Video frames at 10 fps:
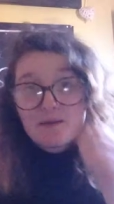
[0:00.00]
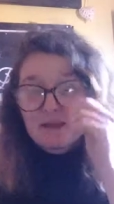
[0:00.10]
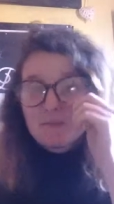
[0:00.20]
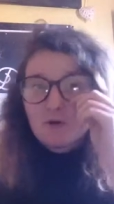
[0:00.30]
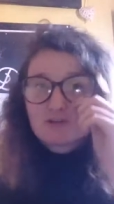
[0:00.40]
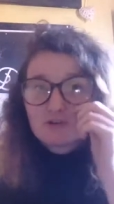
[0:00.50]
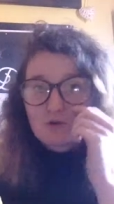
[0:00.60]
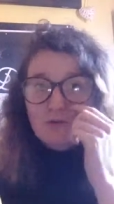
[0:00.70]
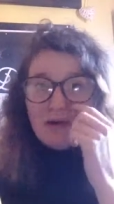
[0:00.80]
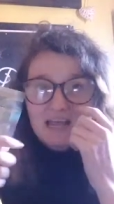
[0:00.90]
in the box, so
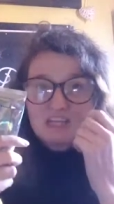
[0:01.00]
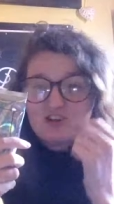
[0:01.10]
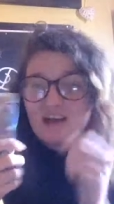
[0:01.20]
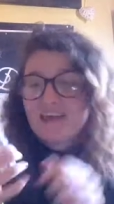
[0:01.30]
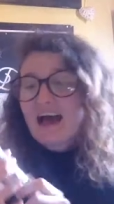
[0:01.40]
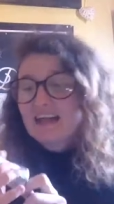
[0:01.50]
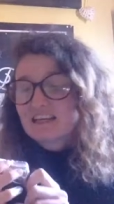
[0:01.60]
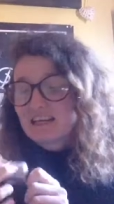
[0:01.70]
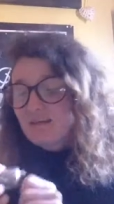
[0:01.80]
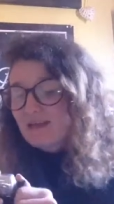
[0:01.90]
we'll go back and try the hand
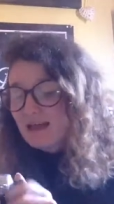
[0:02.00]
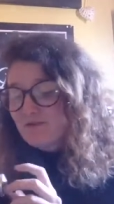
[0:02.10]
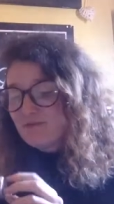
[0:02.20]
cream now.